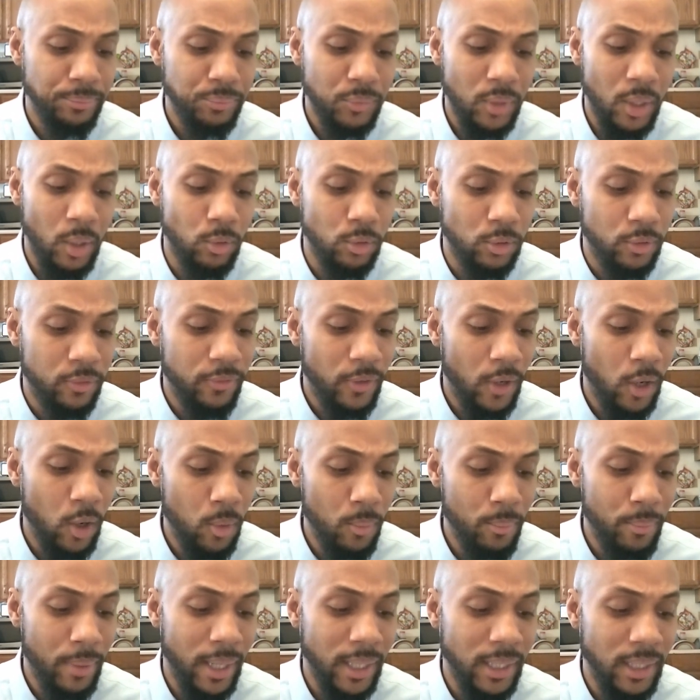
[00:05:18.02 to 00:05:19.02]
it was
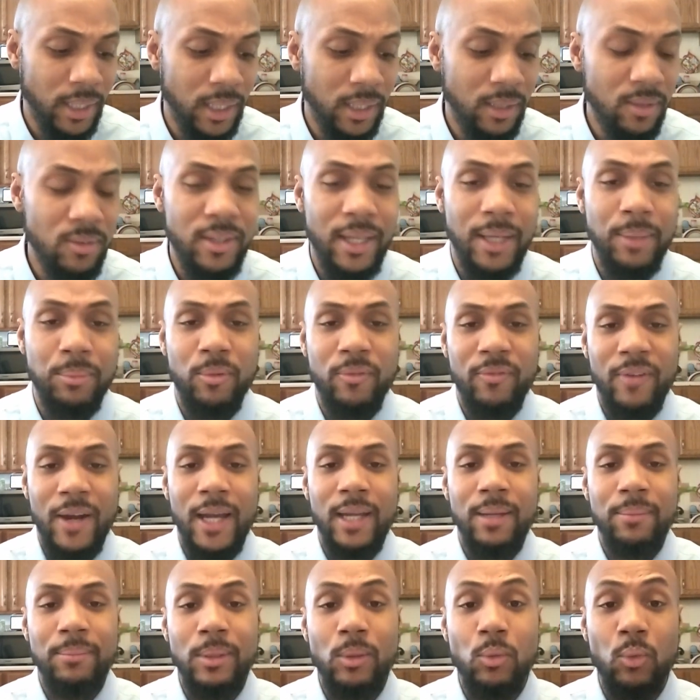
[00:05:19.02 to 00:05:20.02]
phone banking. They
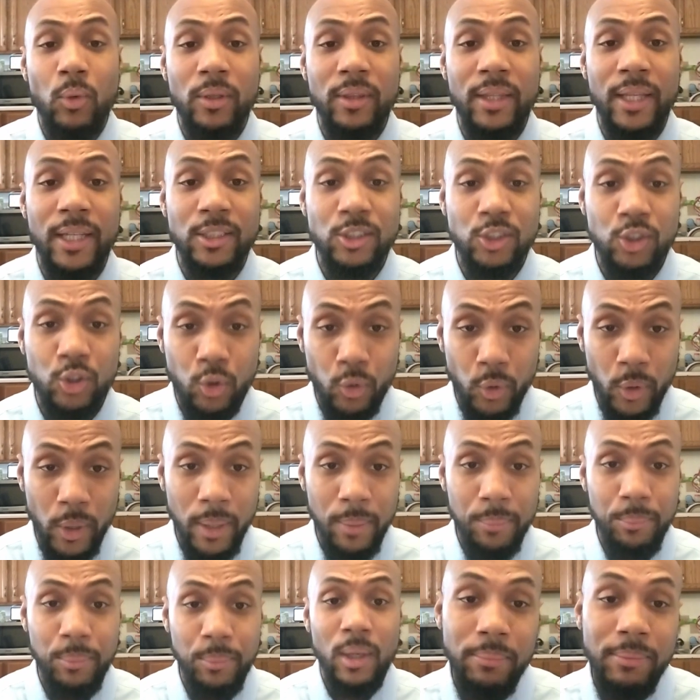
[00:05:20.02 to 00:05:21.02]
provided me with a
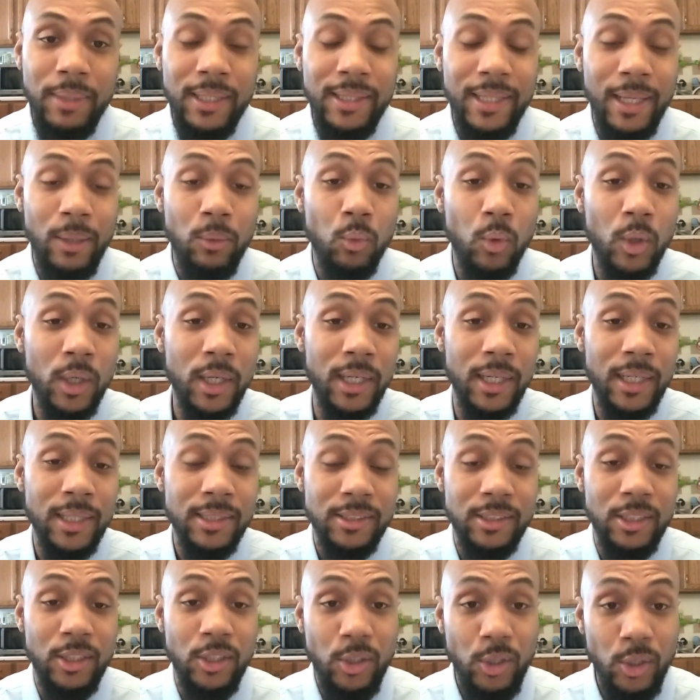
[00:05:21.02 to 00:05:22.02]
script that they wanted
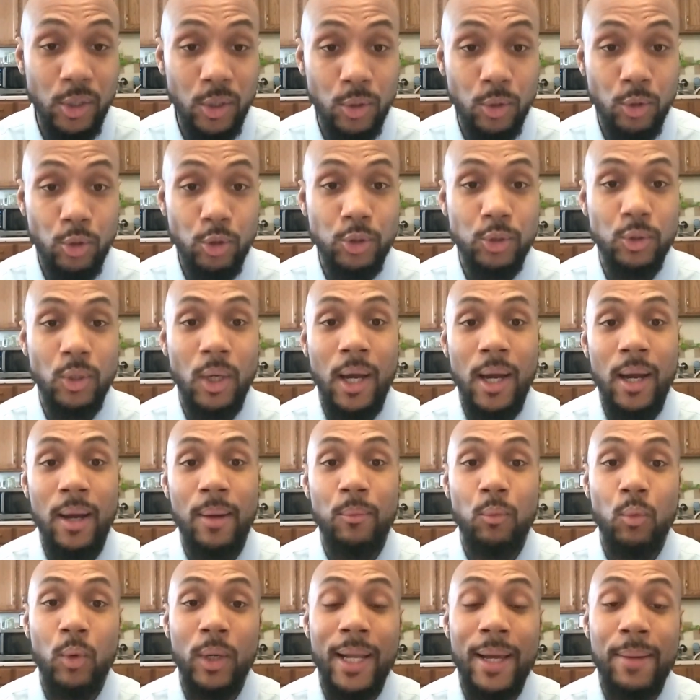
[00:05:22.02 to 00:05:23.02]
us to use.
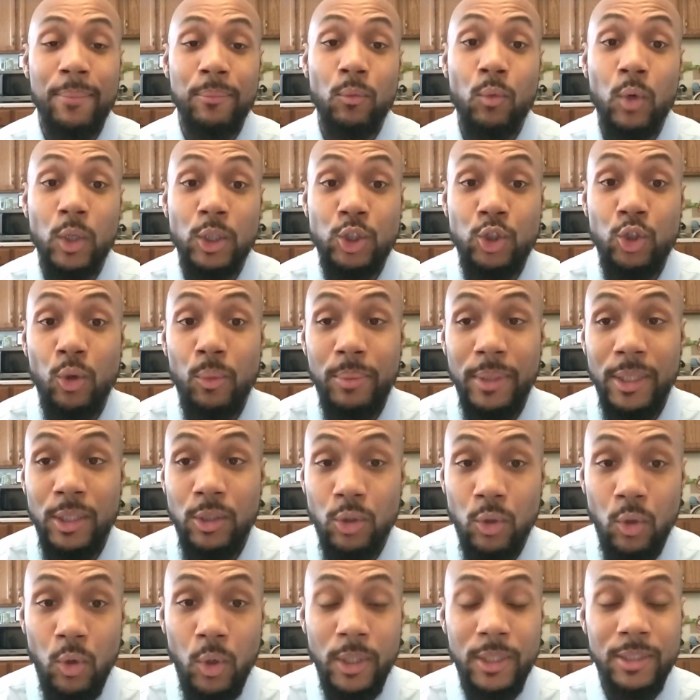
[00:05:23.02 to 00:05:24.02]
What you'll be
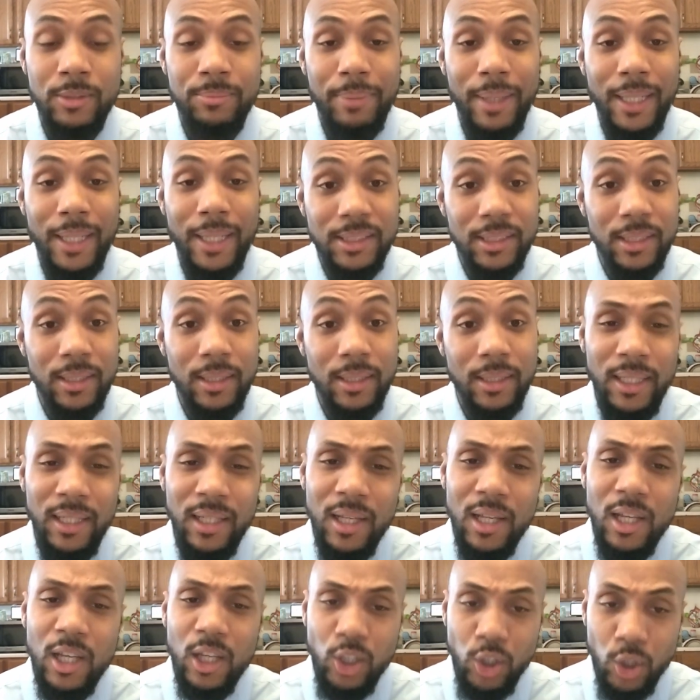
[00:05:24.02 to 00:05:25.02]
doing is basically
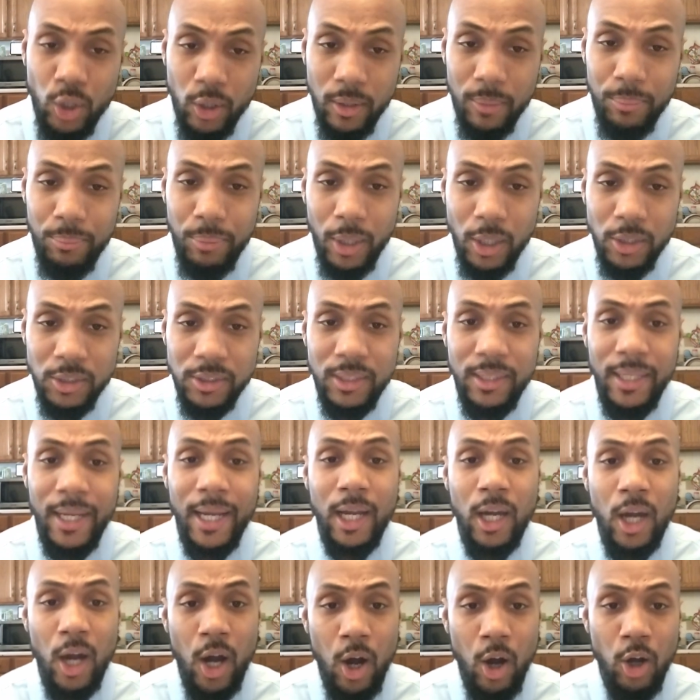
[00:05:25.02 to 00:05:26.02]
you're the person
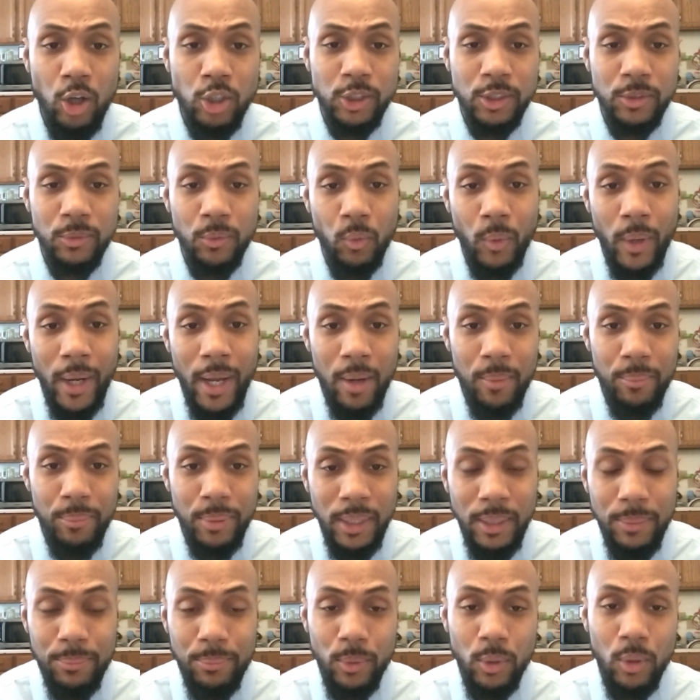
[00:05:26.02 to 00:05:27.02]
that calls around
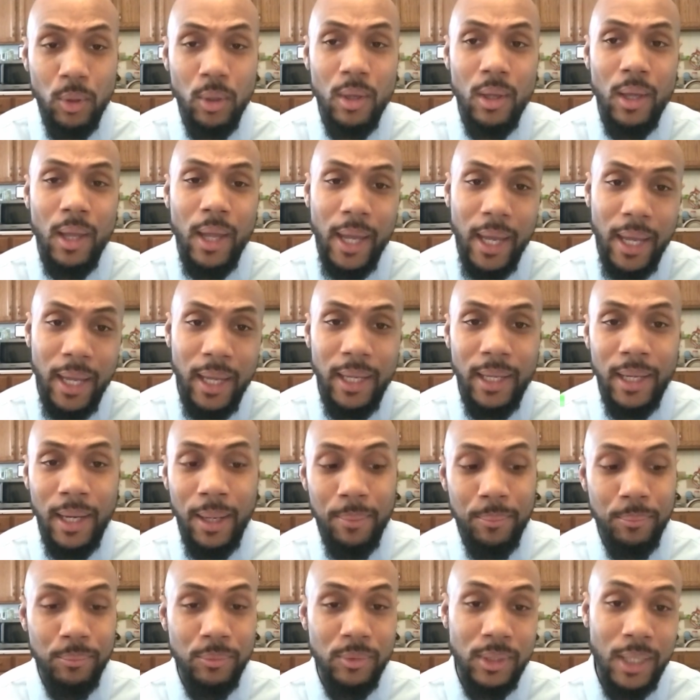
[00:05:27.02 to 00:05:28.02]
people. Hey,
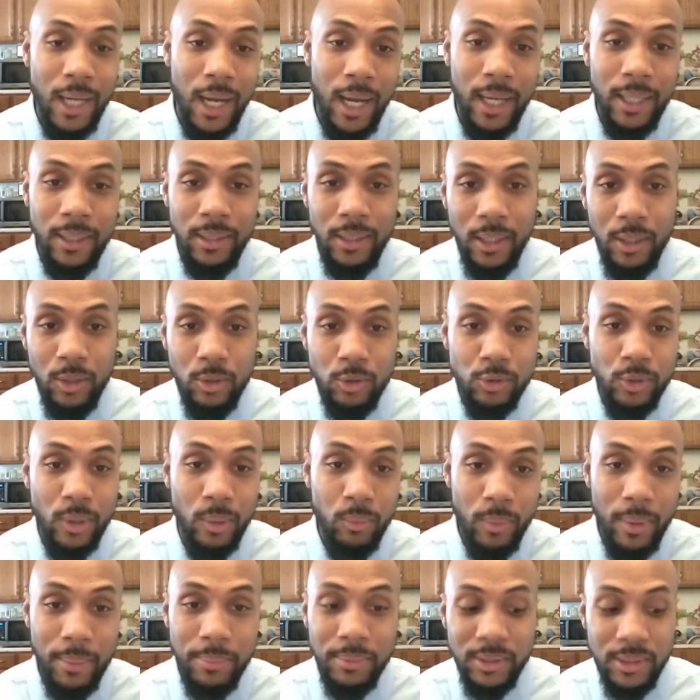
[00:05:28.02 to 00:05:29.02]
I'm Don Nichols.
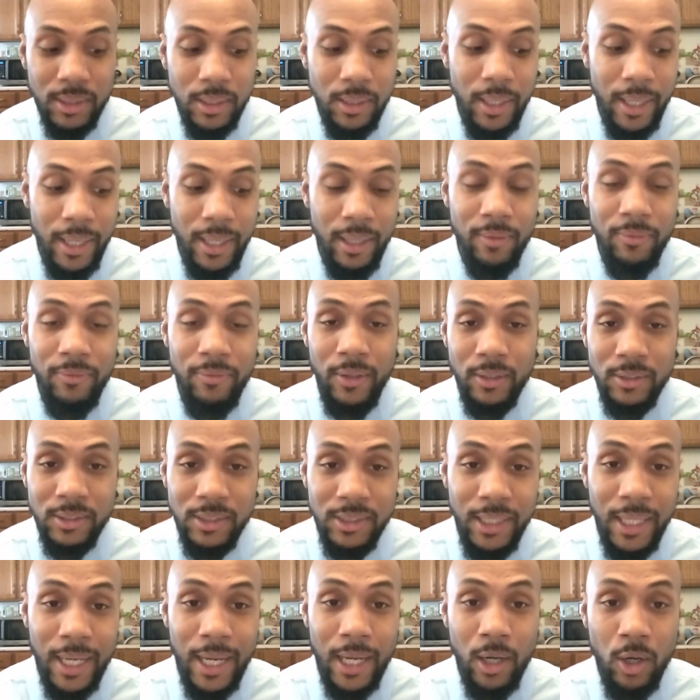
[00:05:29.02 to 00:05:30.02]
I'm representing the
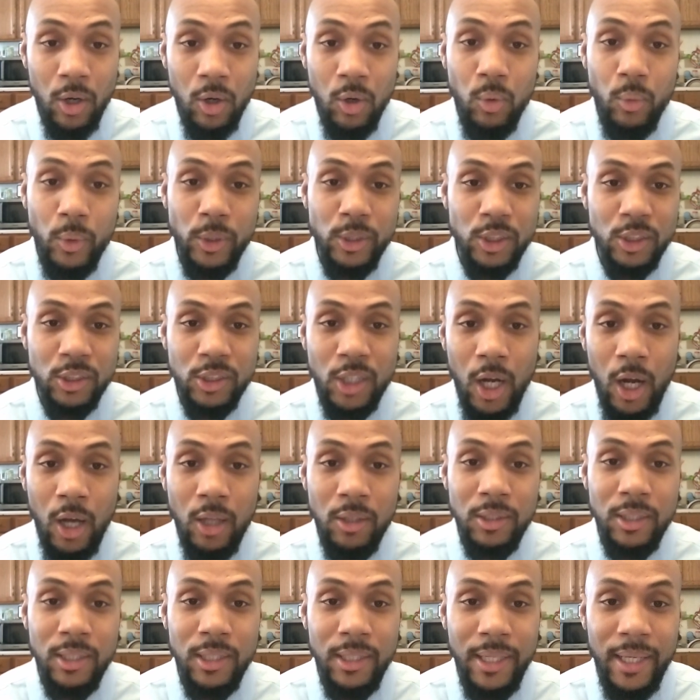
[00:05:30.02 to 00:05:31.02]
AFL-CIO. We're just
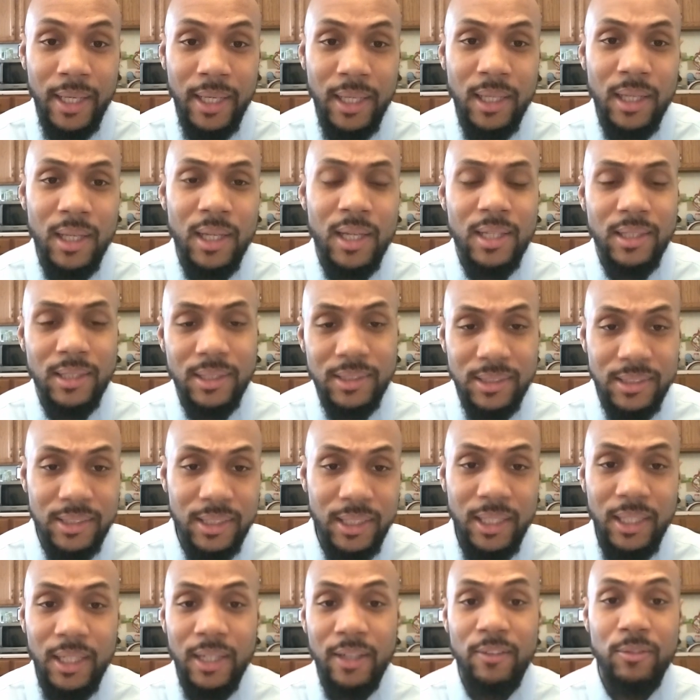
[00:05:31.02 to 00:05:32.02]
calling today to
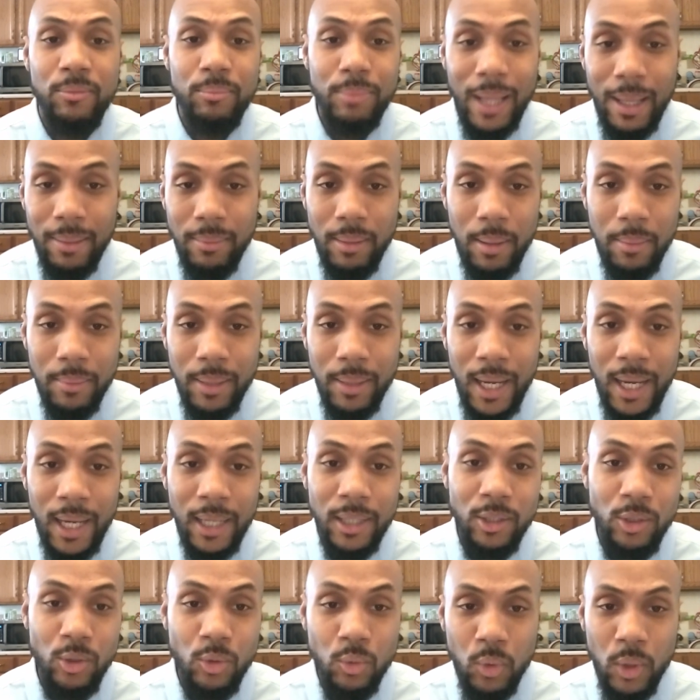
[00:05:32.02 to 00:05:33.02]
see if blah blah
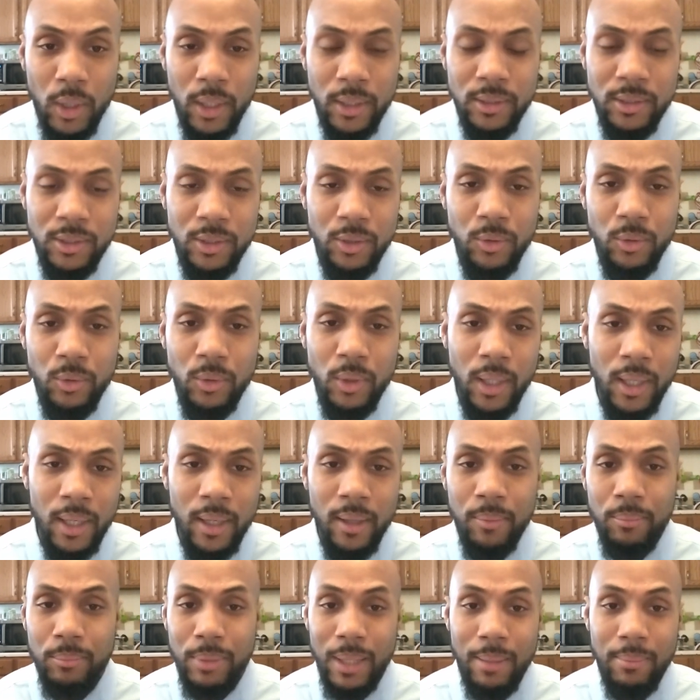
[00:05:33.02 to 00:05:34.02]
blah you want to
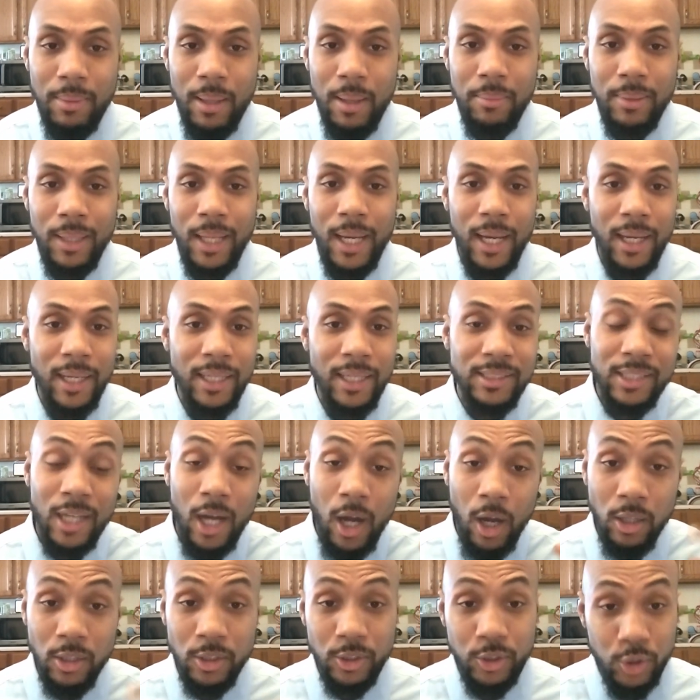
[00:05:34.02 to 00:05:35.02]
blah blah blah. It's
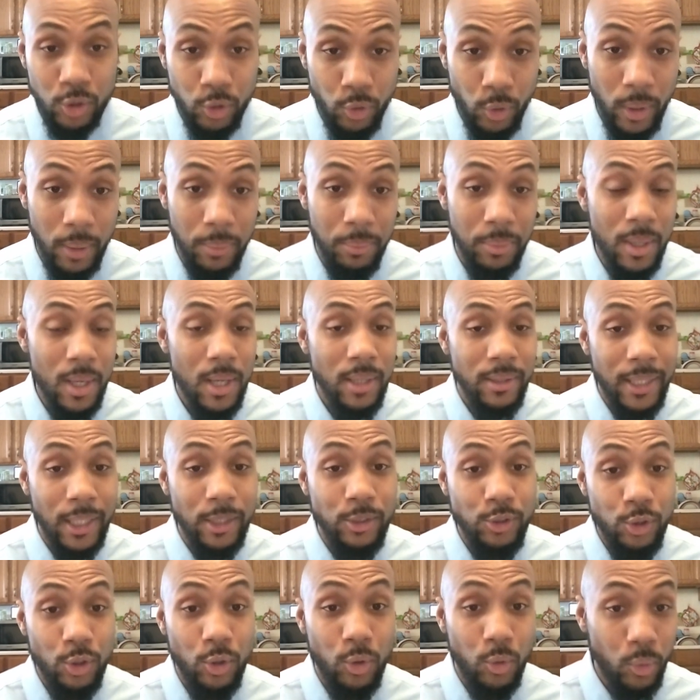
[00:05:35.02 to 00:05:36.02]
all a script
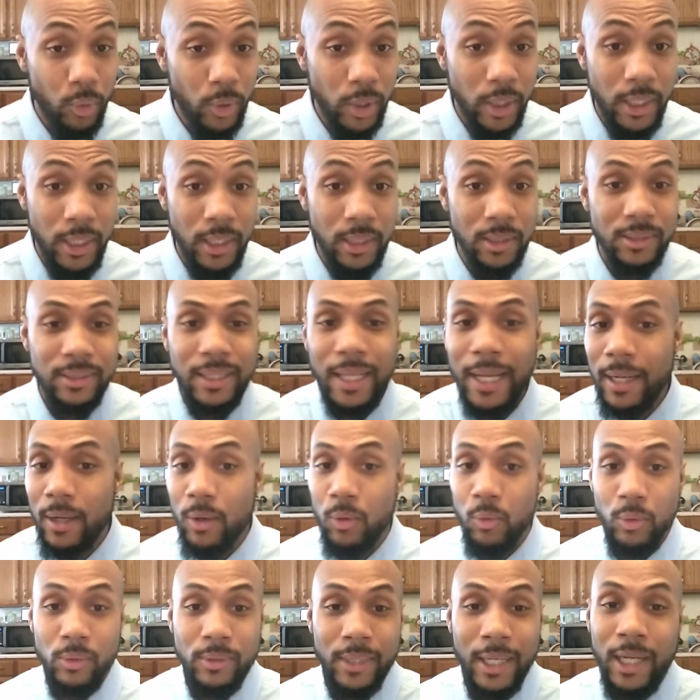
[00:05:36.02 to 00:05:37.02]
that you'll read. It's like
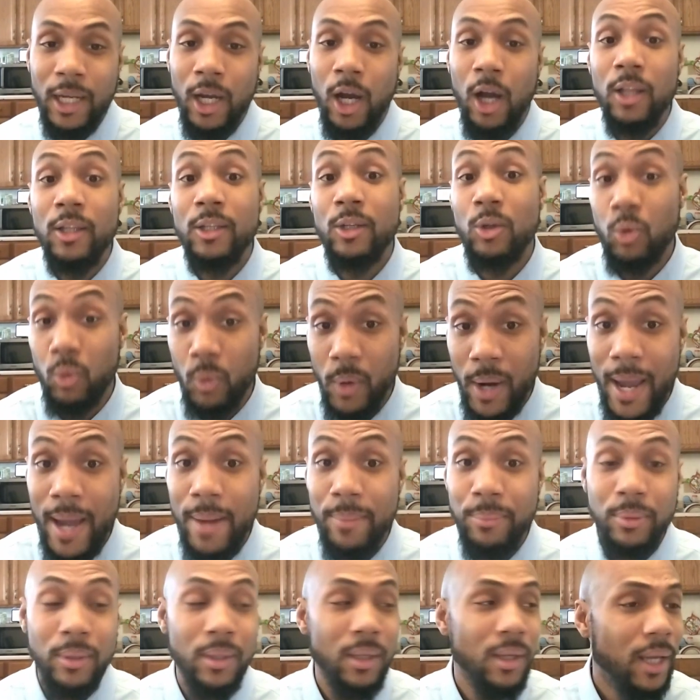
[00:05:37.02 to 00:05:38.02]
they call it a
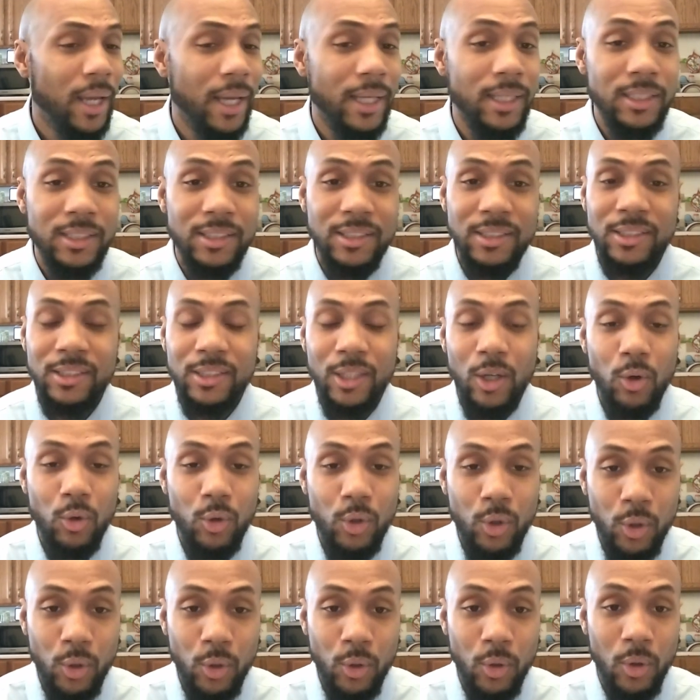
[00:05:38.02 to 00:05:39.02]
rap, and it's so
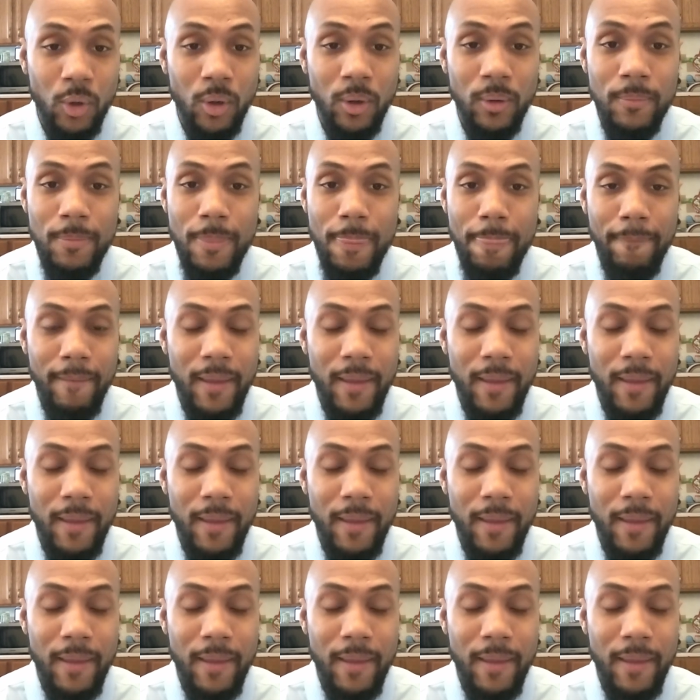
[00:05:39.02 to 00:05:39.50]
cool.